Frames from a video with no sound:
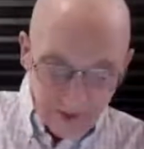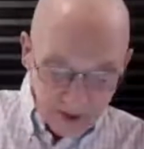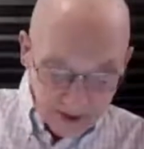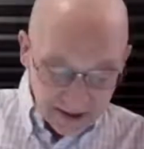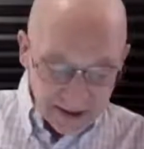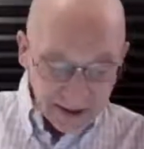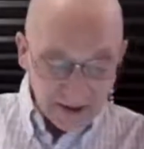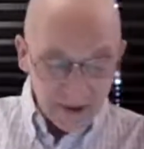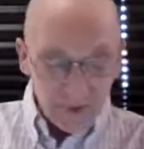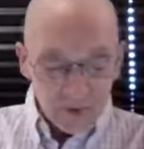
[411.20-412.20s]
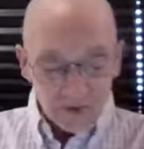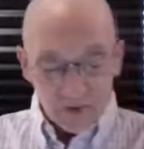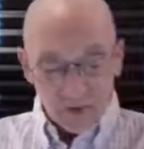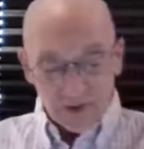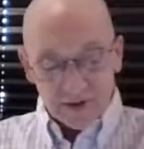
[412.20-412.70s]
that's the end of the
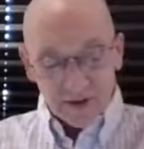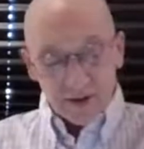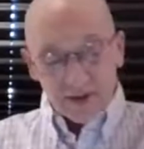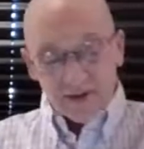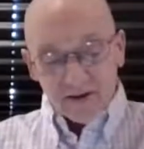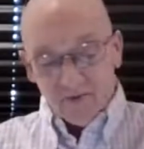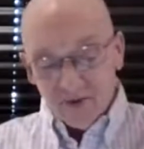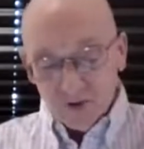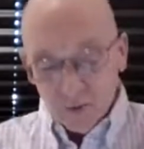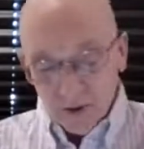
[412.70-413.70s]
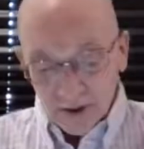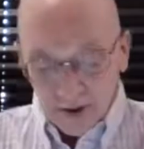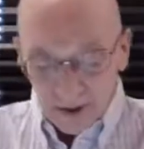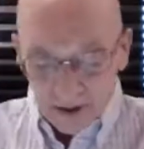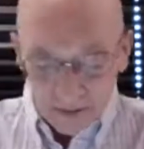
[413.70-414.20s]
Buddha's words. The first
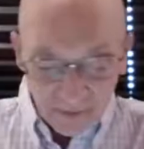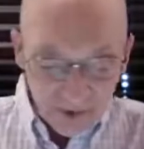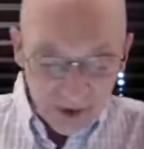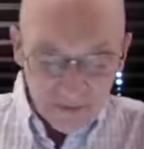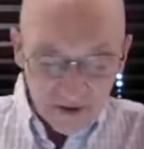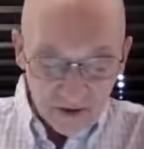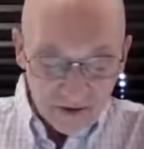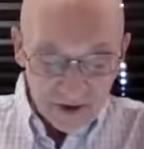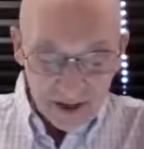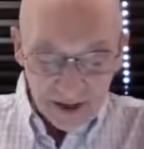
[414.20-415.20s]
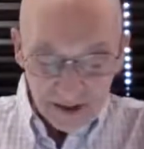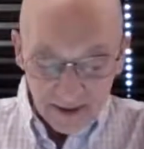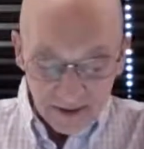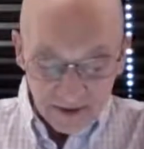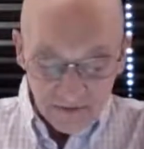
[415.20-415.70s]
one, giving or dana,
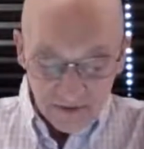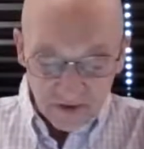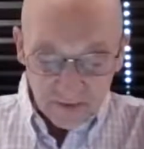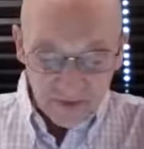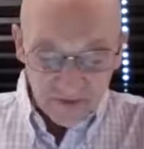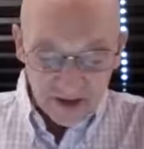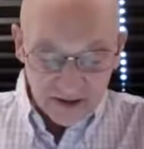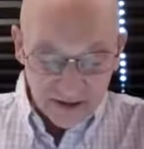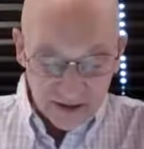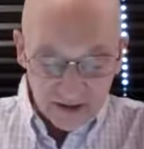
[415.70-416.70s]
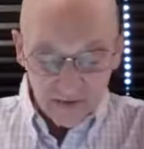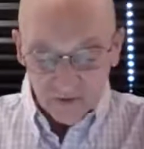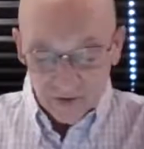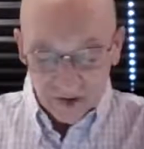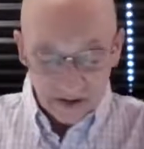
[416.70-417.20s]
is the first perfection, and it
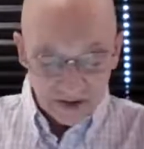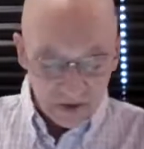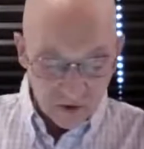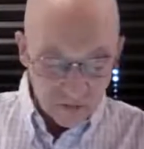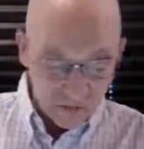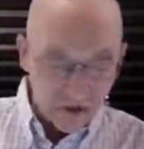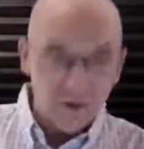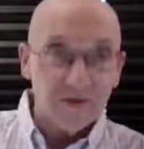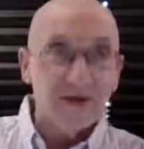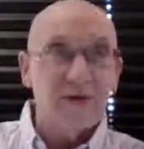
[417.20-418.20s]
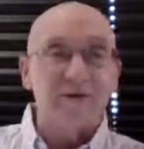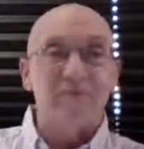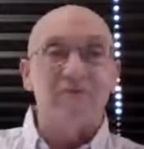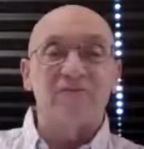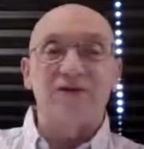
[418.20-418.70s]
really does incorporate all the other
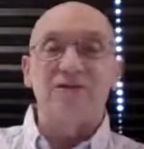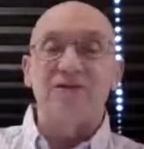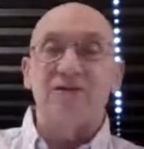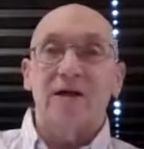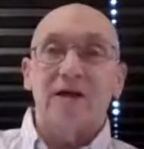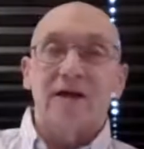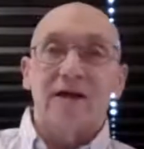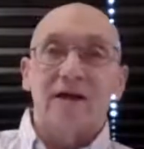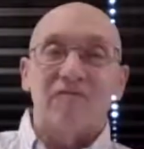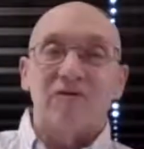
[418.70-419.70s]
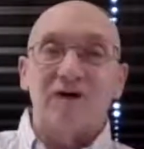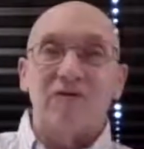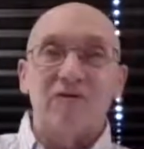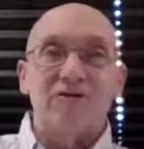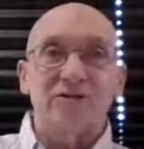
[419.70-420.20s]
perfections. In fact,
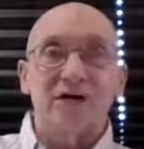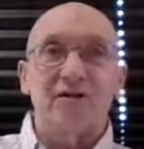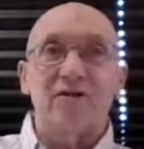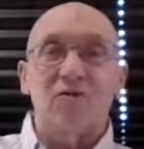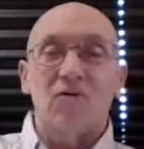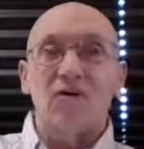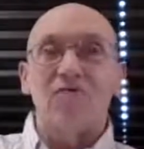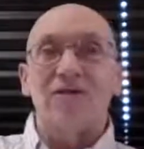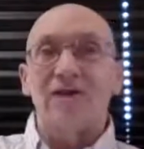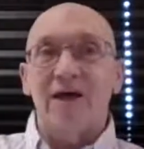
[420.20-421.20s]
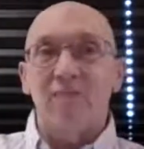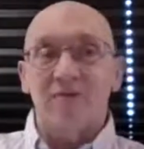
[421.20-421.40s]
you could say that all of the 10